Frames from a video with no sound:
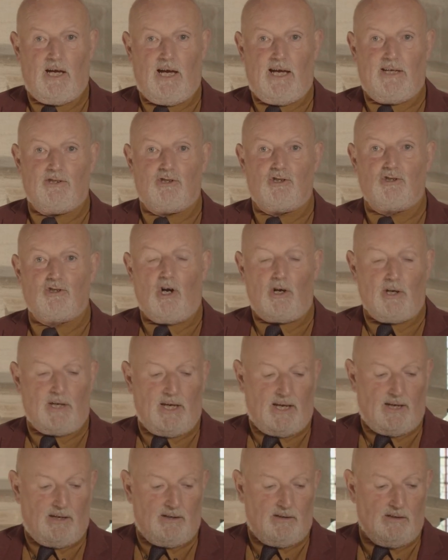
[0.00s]
and
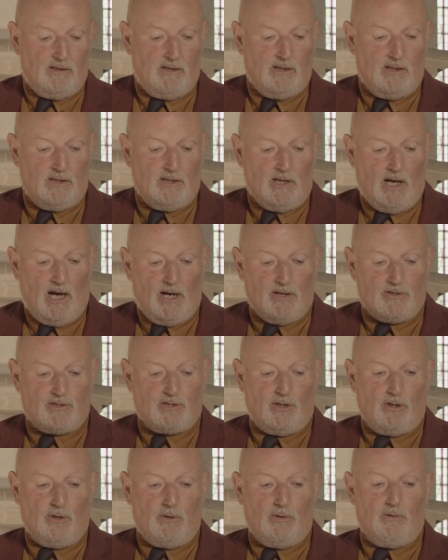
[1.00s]
shocking
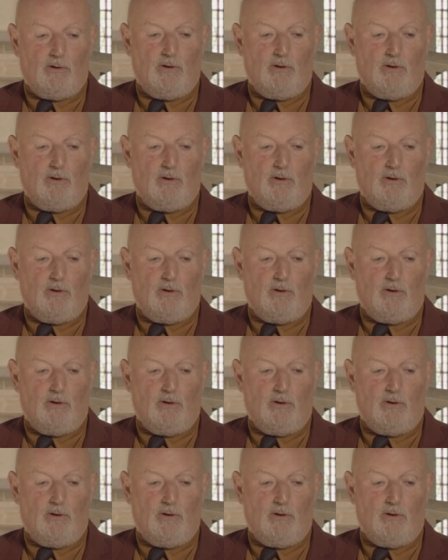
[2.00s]
to